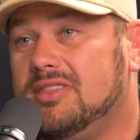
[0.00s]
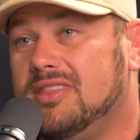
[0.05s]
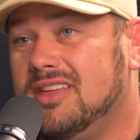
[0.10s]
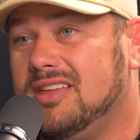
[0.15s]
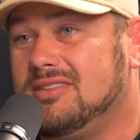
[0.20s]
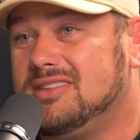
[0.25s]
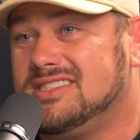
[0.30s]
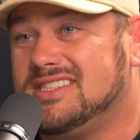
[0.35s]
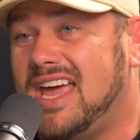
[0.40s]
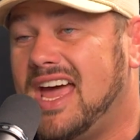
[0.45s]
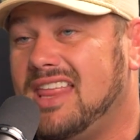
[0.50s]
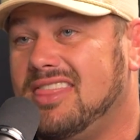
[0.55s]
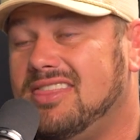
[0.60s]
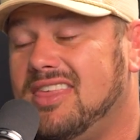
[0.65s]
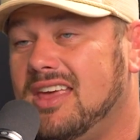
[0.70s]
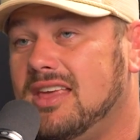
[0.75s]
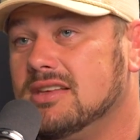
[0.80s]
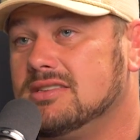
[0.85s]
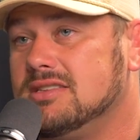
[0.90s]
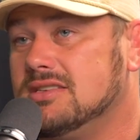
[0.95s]
But the
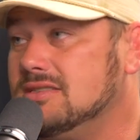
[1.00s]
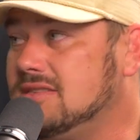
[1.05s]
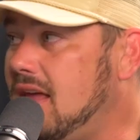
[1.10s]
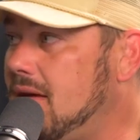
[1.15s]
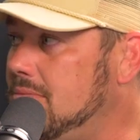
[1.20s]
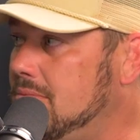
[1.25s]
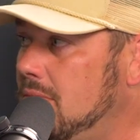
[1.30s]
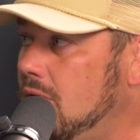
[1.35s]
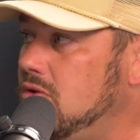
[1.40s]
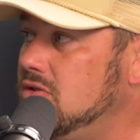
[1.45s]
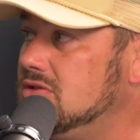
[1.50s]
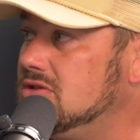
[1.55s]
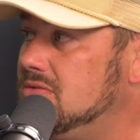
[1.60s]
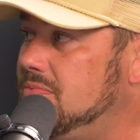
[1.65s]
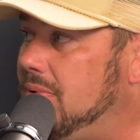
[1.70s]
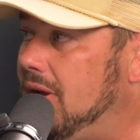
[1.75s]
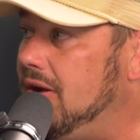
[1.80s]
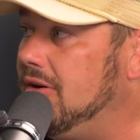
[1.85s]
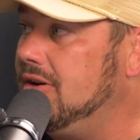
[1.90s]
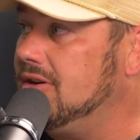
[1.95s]
sad thing is that
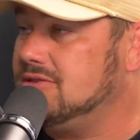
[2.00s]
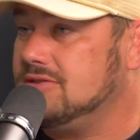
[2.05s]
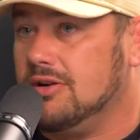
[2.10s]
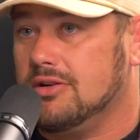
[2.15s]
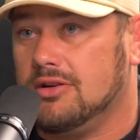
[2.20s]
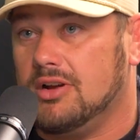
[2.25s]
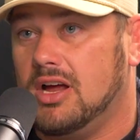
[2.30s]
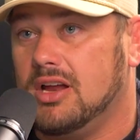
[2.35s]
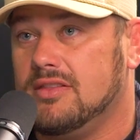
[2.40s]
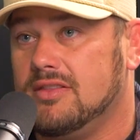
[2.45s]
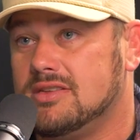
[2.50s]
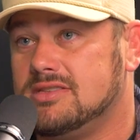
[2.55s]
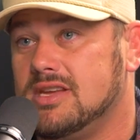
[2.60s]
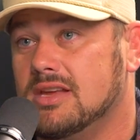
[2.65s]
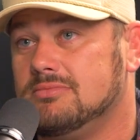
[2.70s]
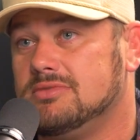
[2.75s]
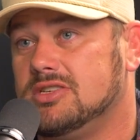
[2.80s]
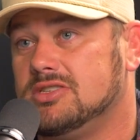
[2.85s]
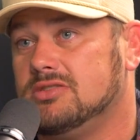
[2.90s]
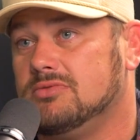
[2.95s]
most parents are not in
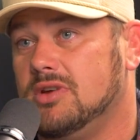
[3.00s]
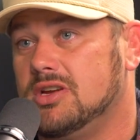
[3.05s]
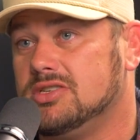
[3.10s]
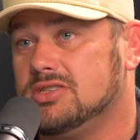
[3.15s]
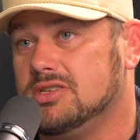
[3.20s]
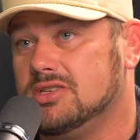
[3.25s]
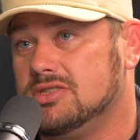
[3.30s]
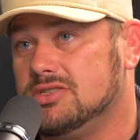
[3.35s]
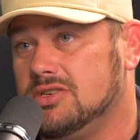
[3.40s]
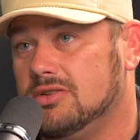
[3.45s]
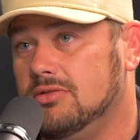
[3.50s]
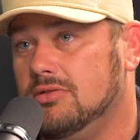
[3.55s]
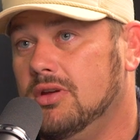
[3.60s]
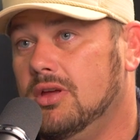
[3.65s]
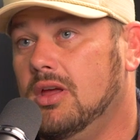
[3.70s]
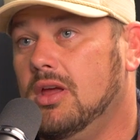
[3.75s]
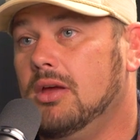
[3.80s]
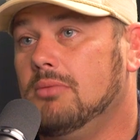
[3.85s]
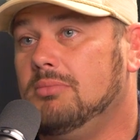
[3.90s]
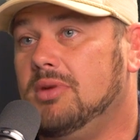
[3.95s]
the same situation as
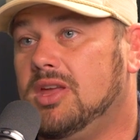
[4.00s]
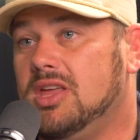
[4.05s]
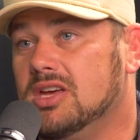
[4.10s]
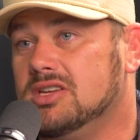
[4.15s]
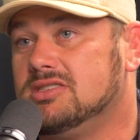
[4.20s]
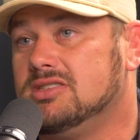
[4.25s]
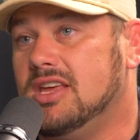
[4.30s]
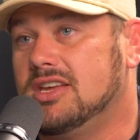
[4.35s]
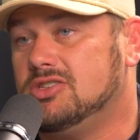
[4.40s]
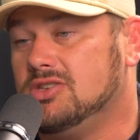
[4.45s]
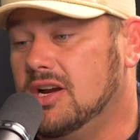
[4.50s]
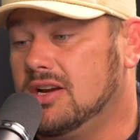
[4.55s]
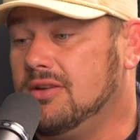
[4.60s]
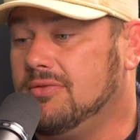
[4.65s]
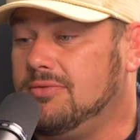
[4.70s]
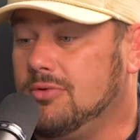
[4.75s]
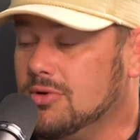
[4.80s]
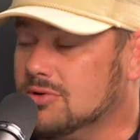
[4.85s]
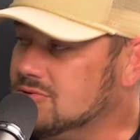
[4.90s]
you, because they tried